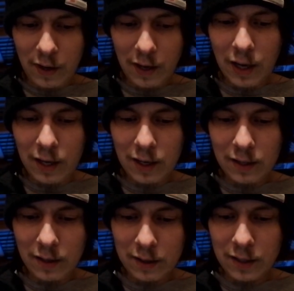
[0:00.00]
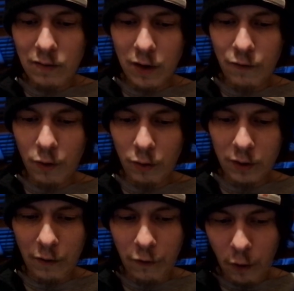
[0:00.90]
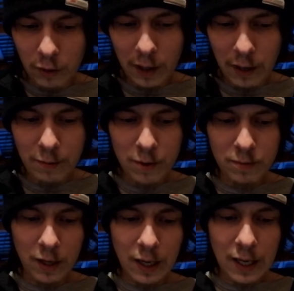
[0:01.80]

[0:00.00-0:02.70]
1974, their 4th album.